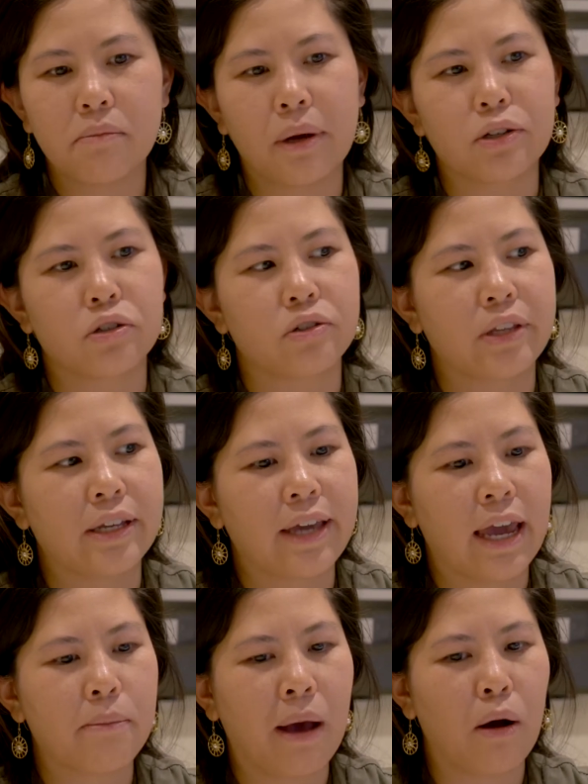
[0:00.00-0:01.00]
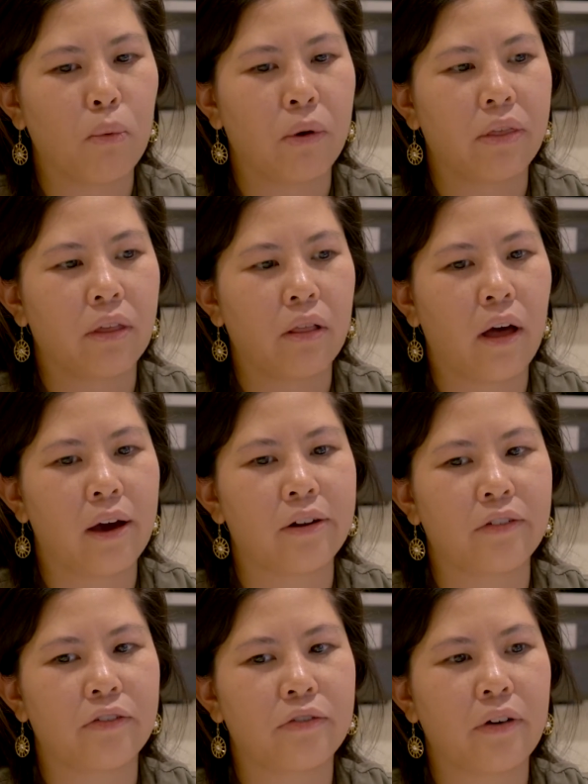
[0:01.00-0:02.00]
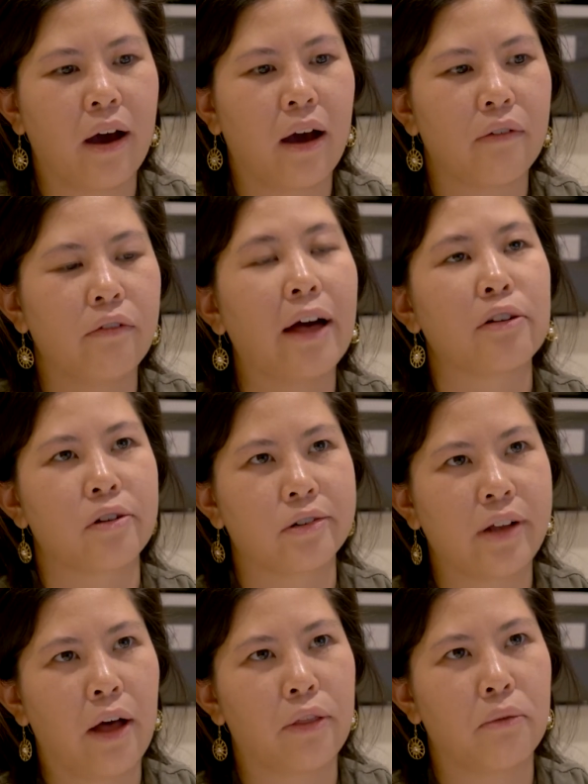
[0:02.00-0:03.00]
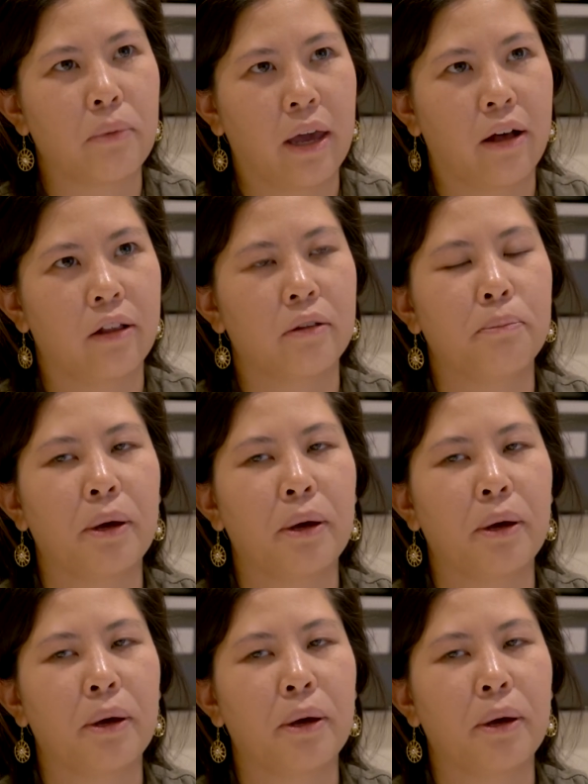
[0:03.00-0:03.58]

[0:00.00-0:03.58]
measures, they came out with a lot of letters out in the mail,